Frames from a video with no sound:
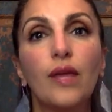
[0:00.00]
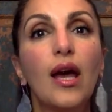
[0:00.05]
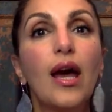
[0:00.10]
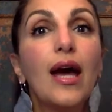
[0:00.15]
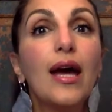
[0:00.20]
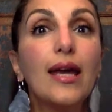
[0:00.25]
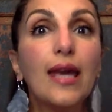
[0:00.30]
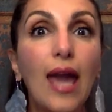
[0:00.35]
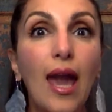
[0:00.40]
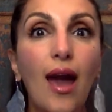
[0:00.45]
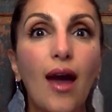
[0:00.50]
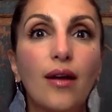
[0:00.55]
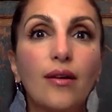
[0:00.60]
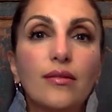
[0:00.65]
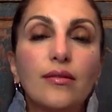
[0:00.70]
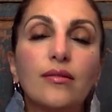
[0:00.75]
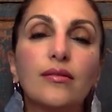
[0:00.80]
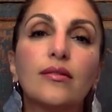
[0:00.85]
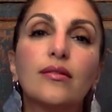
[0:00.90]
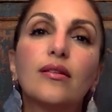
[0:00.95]

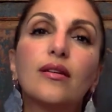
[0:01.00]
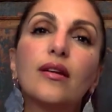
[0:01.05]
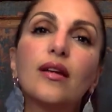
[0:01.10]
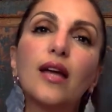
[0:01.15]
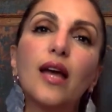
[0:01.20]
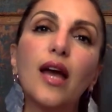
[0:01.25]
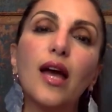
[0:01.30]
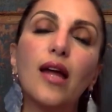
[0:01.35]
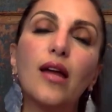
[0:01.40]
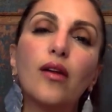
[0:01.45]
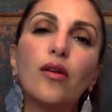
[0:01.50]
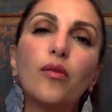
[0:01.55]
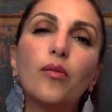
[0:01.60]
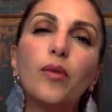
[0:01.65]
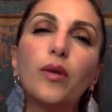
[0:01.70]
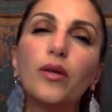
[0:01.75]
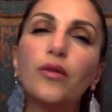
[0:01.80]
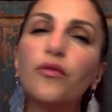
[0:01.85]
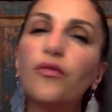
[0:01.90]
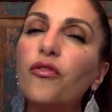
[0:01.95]
Again, a little
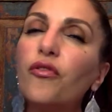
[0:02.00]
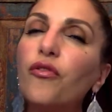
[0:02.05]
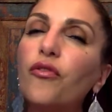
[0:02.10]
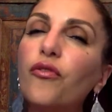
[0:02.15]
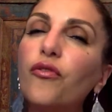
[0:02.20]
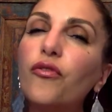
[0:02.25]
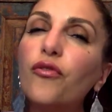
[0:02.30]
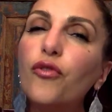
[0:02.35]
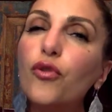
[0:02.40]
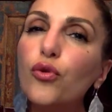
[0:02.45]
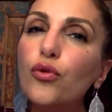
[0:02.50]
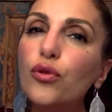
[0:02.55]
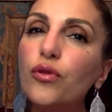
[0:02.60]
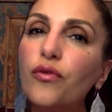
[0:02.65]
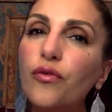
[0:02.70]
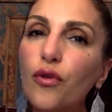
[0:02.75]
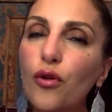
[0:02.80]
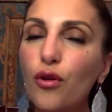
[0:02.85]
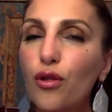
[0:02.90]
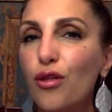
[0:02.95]
bit food
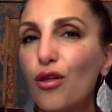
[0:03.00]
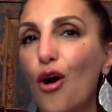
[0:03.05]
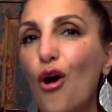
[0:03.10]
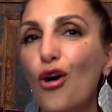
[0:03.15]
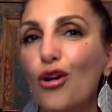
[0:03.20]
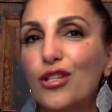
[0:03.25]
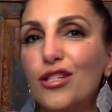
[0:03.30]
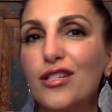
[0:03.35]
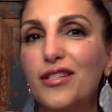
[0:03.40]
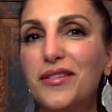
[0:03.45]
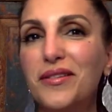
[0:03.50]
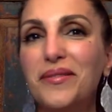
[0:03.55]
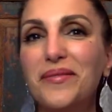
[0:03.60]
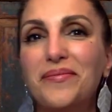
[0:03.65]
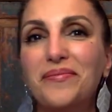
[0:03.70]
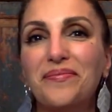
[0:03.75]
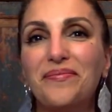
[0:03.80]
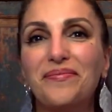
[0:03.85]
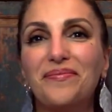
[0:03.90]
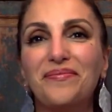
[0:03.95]
for thought.
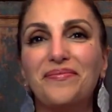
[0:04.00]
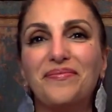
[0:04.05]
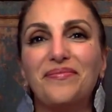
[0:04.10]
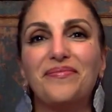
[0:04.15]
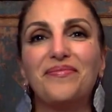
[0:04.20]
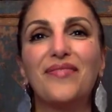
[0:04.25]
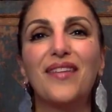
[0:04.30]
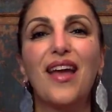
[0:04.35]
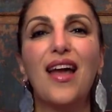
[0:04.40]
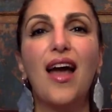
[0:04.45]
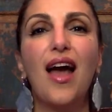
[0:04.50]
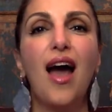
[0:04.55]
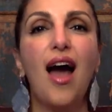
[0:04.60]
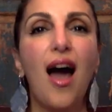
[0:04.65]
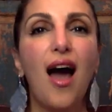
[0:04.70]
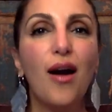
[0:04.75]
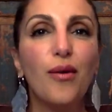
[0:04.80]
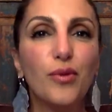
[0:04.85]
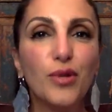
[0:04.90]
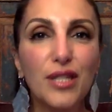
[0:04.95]

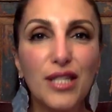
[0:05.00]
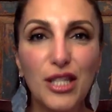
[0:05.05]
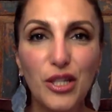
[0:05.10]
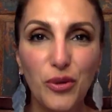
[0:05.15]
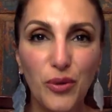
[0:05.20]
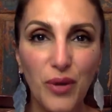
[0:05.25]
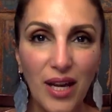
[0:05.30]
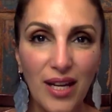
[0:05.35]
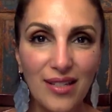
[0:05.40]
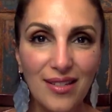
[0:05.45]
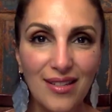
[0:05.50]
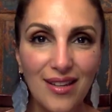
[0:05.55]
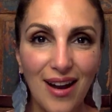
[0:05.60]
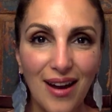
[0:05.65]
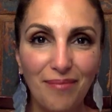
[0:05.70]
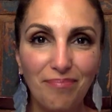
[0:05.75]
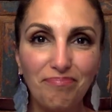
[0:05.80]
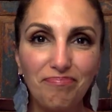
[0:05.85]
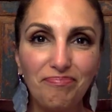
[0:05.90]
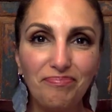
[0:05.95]
I will see you next
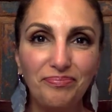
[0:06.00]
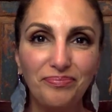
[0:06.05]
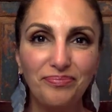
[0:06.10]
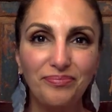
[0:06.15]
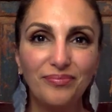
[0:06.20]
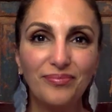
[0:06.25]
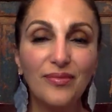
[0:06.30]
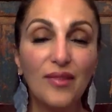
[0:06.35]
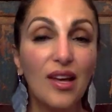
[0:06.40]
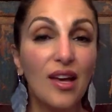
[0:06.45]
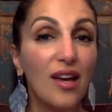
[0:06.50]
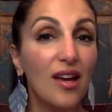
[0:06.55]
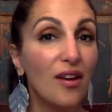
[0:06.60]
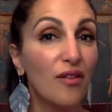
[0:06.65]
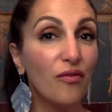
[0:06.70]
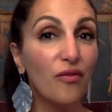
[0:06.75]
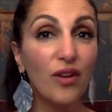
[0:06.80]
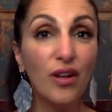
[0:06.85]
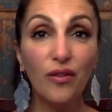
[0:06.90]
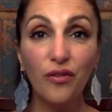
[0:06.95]
time.
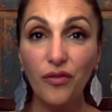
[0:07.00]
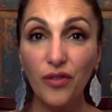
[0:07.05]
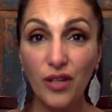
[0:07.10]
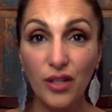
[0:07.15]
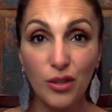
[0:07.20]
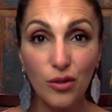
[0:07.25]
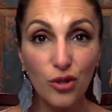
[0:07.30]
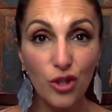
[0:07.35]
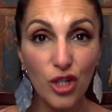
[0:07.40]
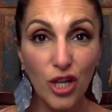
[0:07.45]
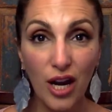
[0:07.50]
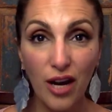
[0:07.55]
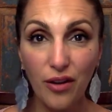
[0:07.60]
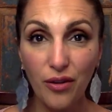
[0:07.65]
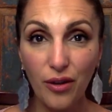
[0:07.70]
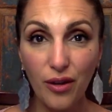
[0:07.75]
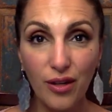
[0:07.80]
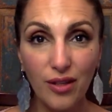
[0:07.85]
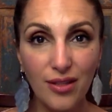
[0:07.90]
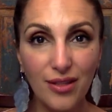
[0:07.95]
Feel free to
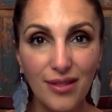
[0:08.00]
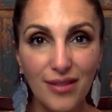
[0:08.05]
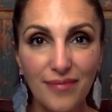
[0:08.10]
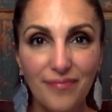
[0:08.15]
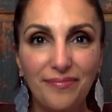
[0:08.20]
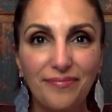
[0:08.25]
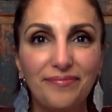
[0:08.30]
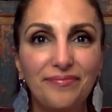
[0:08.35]
share this.